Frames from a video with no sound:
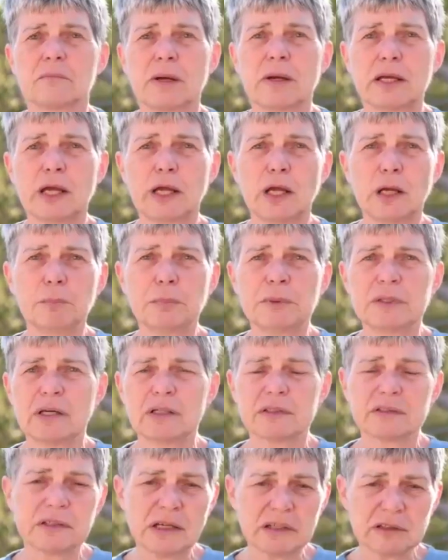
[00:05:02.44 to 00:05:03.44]
My help in
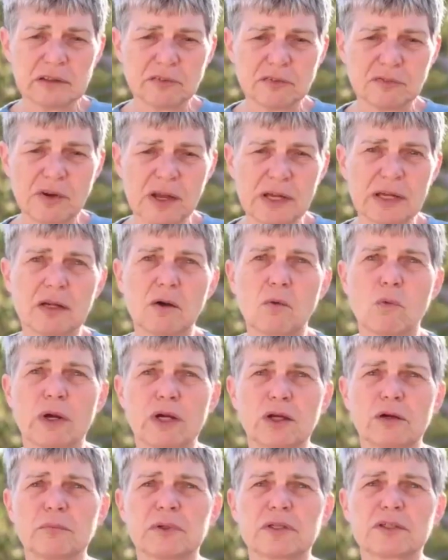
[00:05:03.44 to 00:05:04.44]
identifying
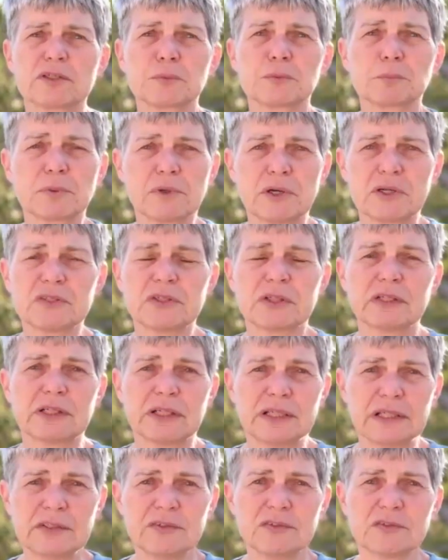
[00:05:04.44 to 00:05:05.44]
Wyoming's pressing
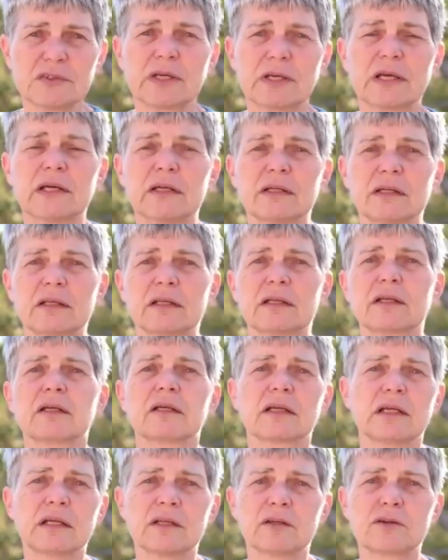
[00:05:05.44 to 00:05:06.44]
needs and
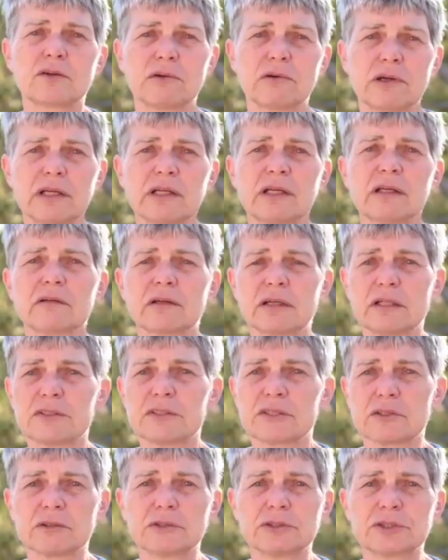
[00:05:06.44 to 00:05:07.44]
in creating real
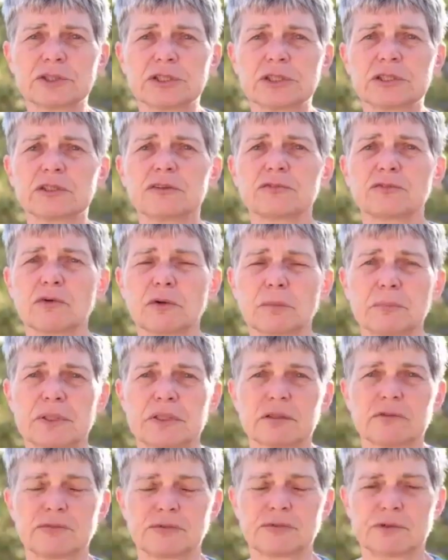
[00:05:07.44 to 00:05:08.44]
solutions for a
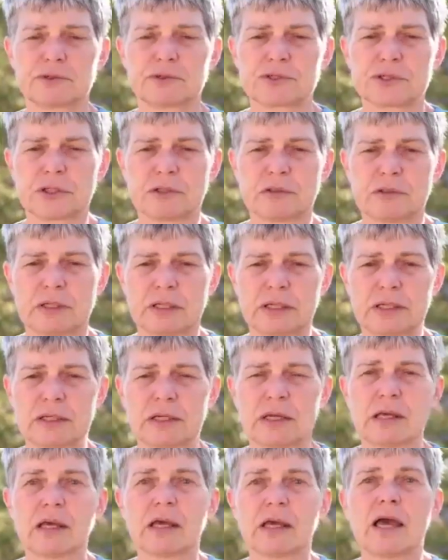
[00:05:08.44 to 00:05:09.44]
better future.
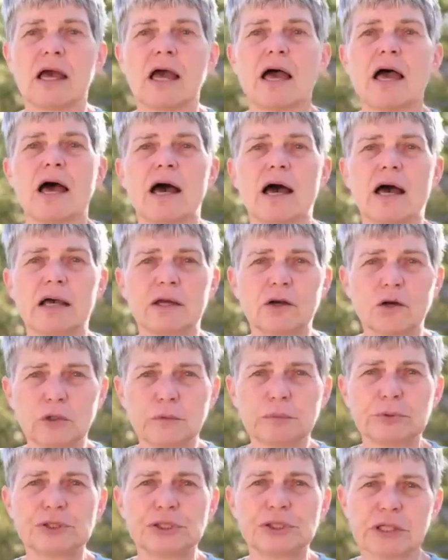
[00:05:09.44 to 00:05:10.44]
I
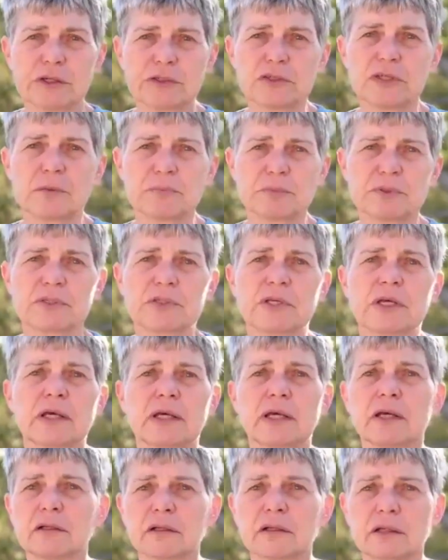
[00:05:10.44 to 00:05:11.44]
hope she accepts
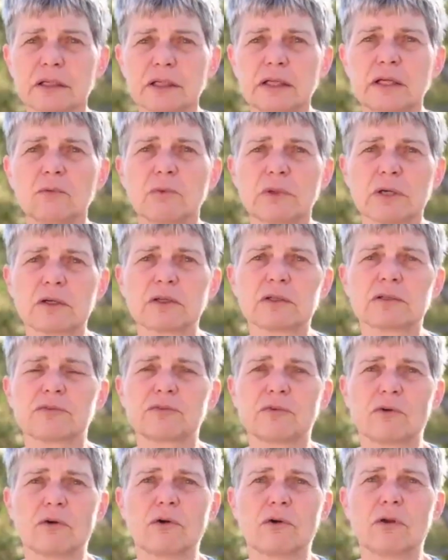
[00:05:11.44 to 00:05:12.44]
and really works
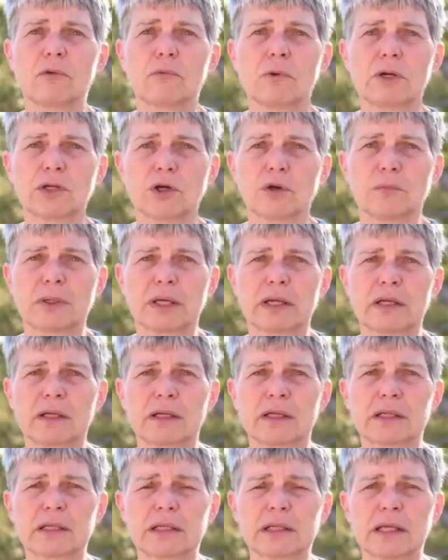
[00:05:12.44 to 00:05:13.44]
for all Wyoming.
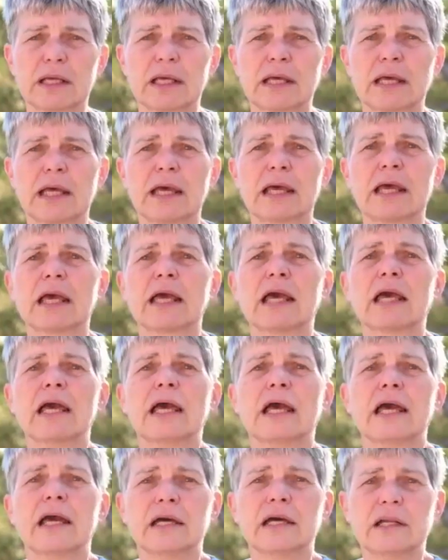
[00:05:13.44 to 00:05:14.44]

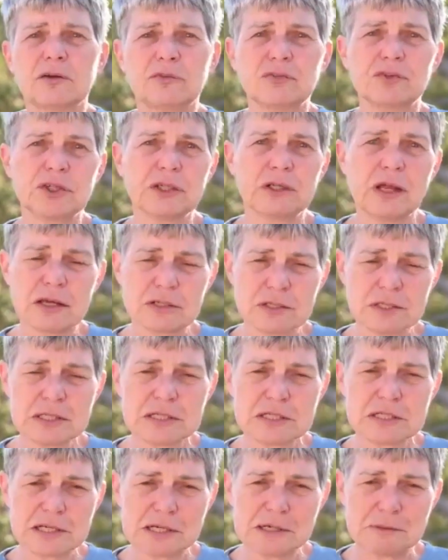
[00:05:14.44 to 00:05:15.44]
And if she
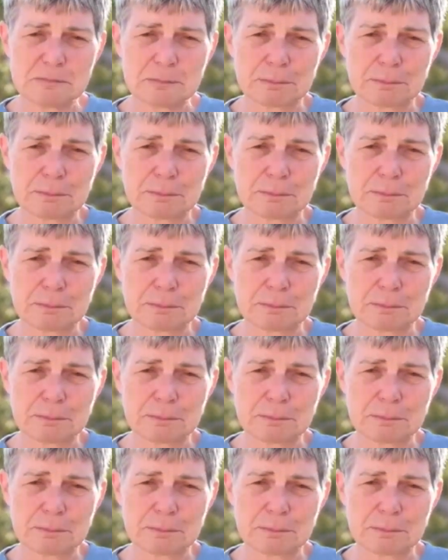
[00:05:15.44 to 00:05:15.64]
doesn't,